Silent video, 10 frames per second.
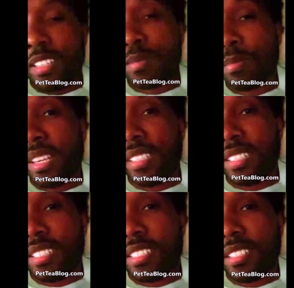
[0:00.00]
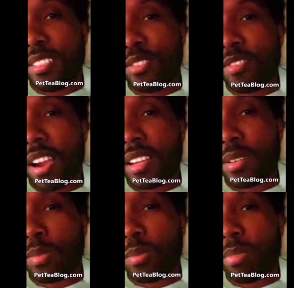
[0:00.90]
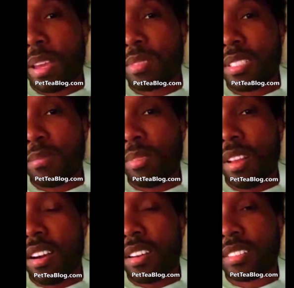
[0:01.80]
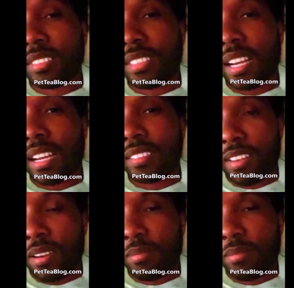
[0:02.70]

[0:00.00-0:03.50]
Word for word: man DC. You rocking with PetTeaBlog.com.